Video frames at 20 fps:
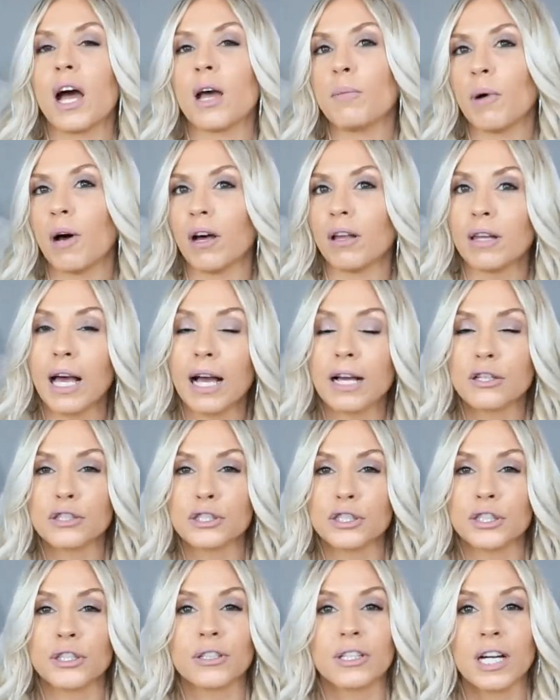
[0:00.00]
I bought
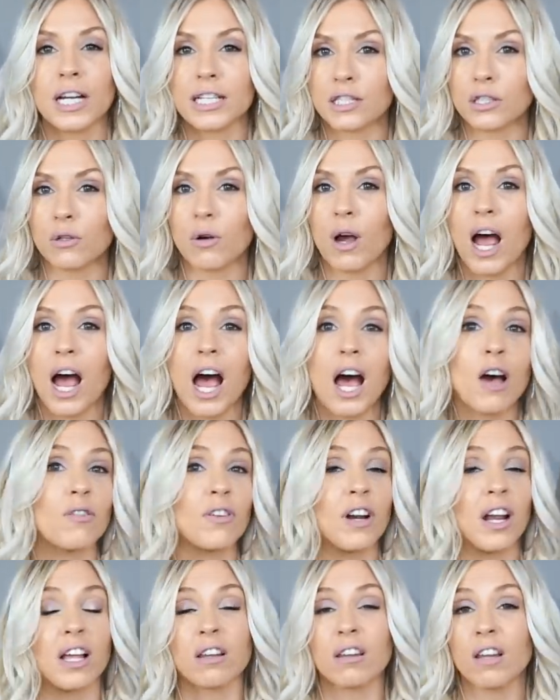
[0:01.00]
last year and I still have
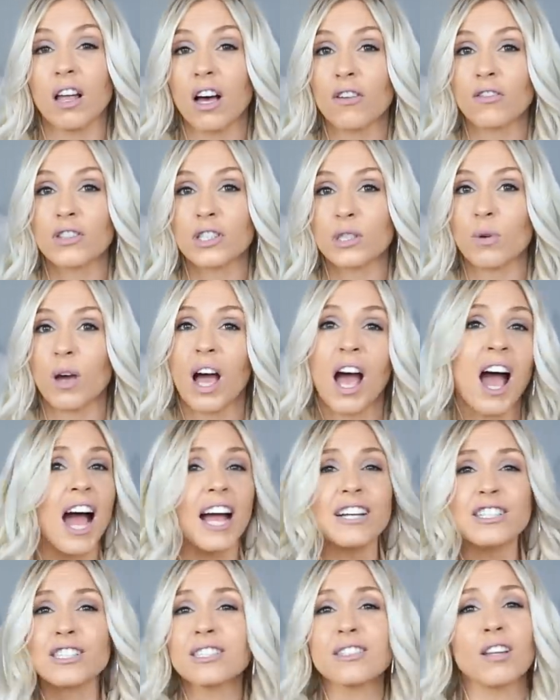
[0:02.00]
and I love.
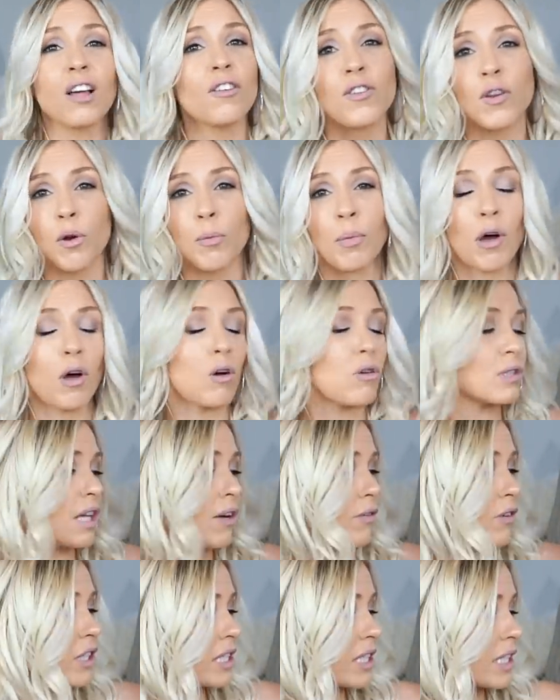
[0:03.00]
I just love their bows.
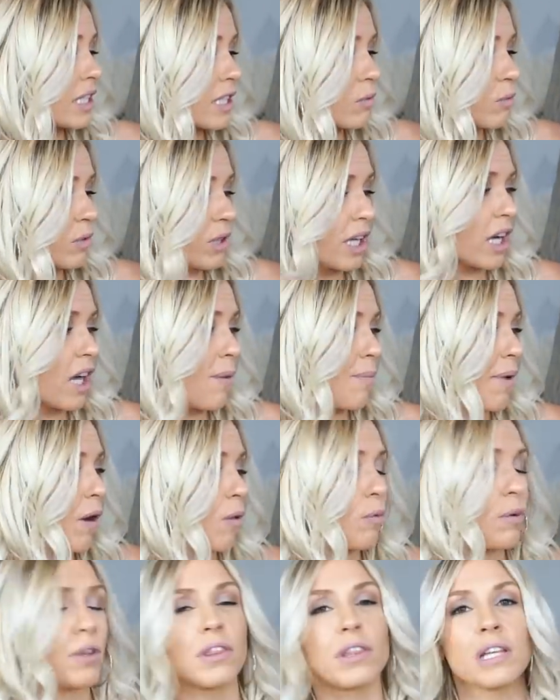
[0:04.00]
Every season when they come
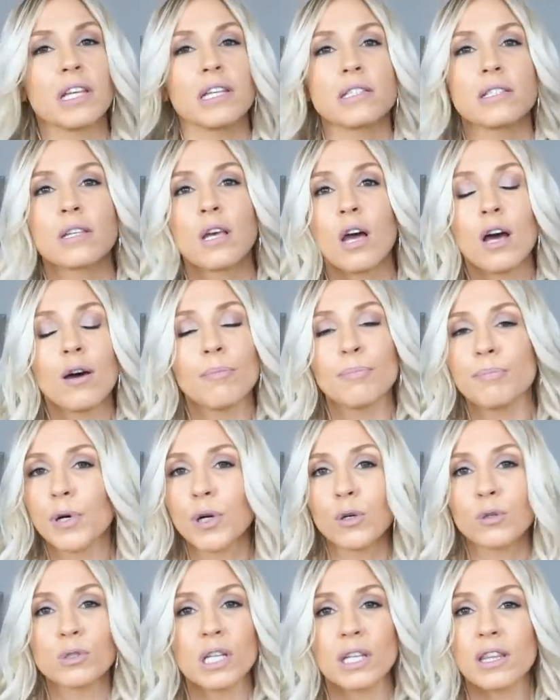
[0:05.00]
out with these
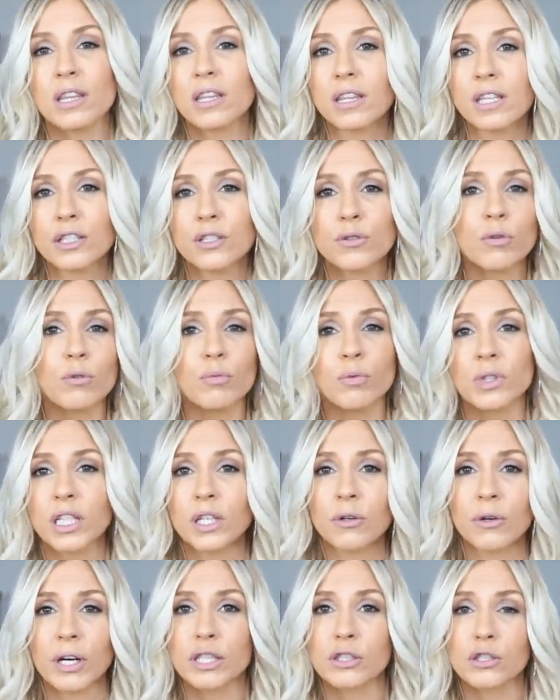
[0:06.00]
bows, I think they do a really
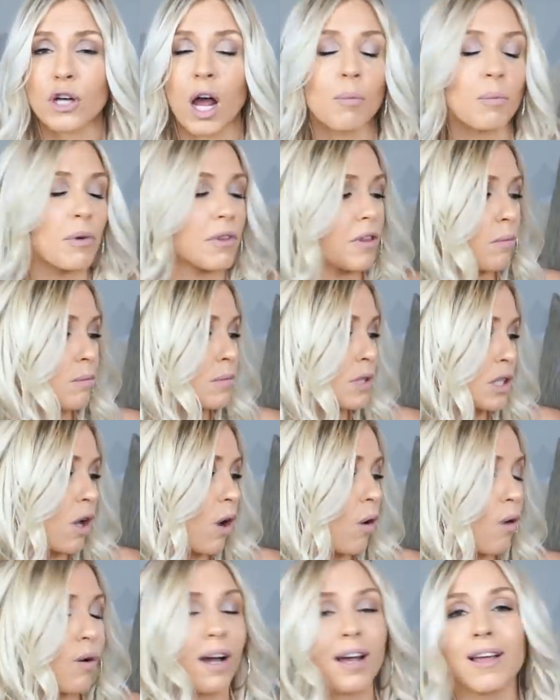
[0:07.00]
great job with them.
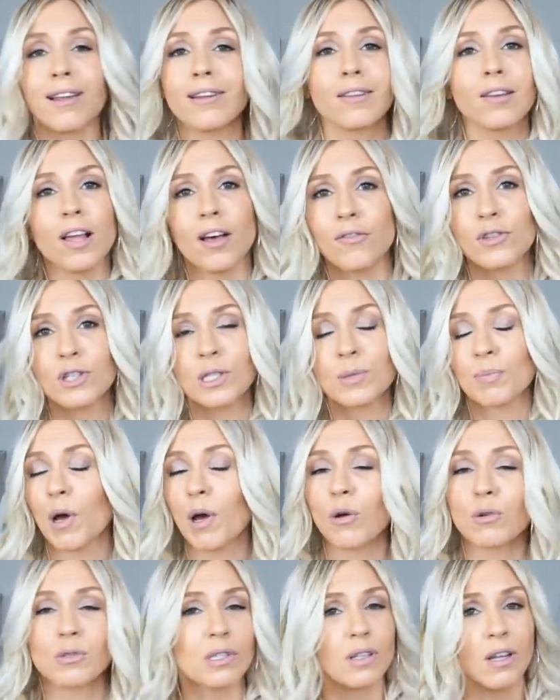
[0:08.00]
So love this
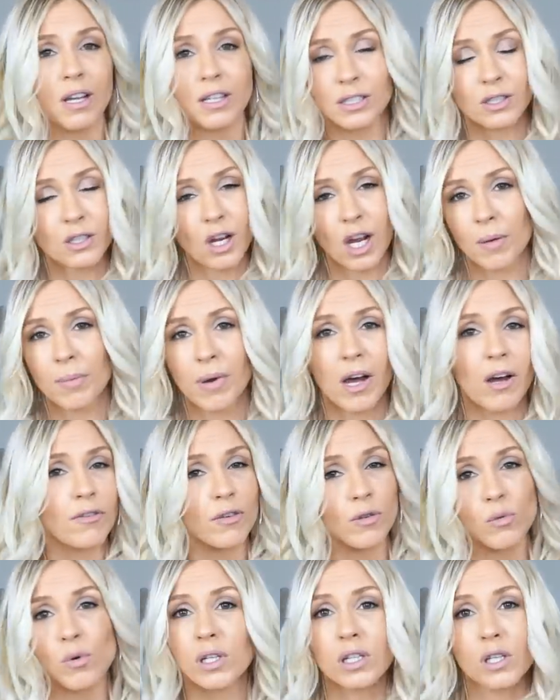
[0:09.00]
bow. It's a lot to talk about
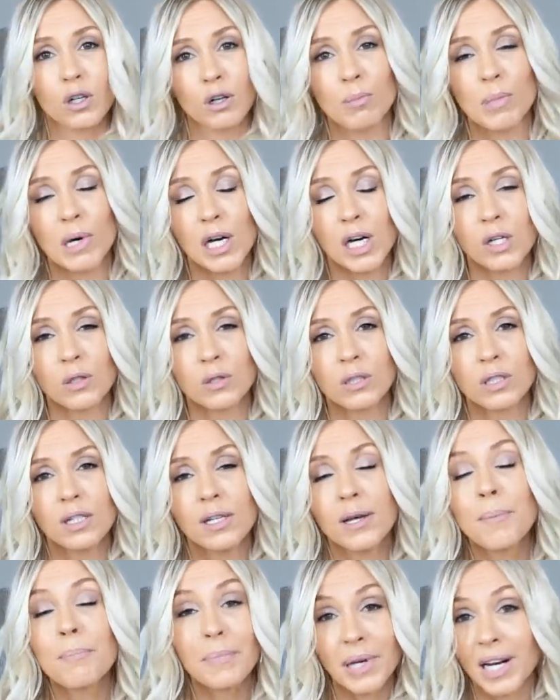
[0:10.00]
for one little bow,
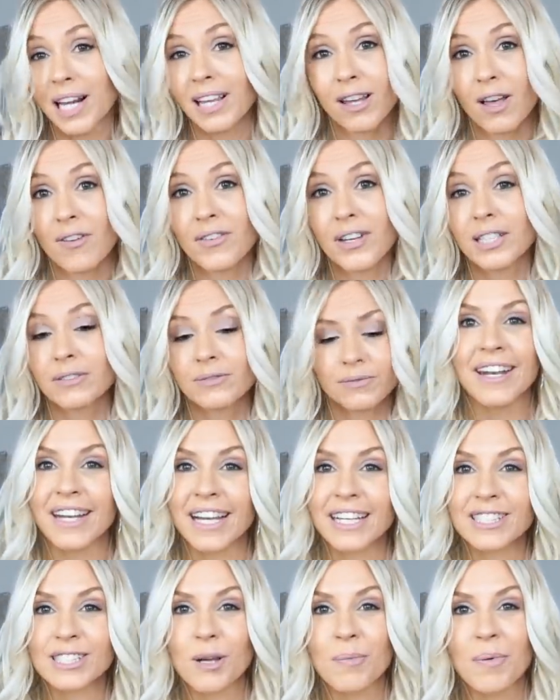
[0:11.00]
but I love it.
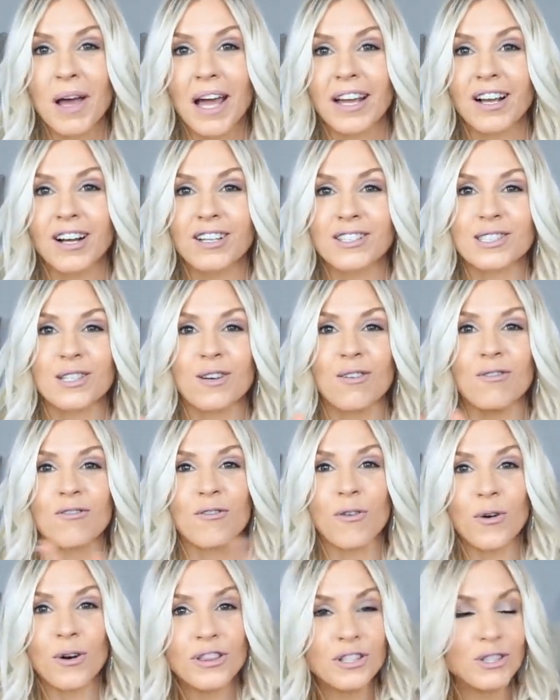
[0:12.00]
Next up, I got some
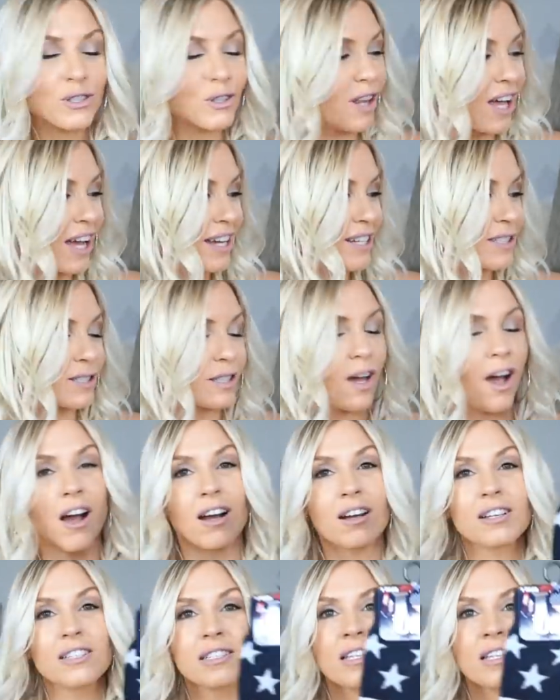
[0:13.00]
4th of July socks.